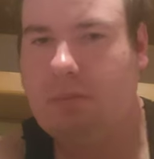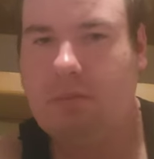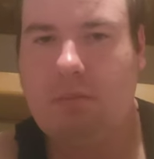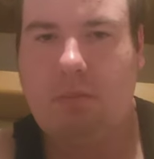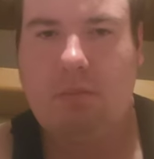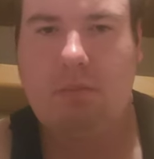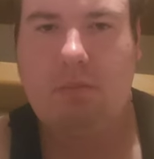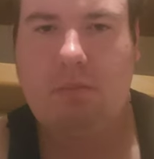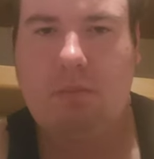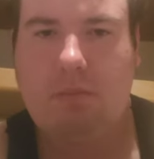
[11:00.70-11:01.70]

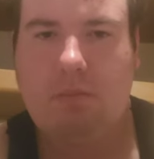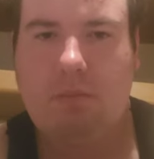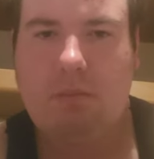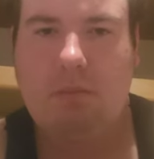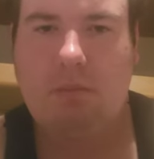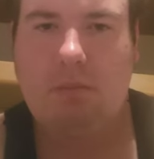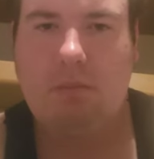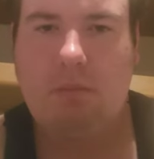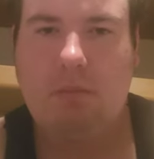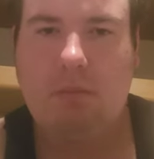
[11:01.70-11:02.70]

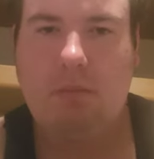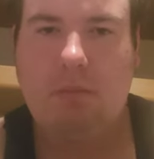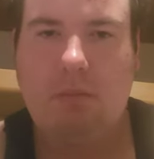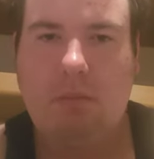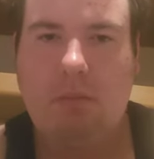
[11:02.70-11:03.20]
[no speech]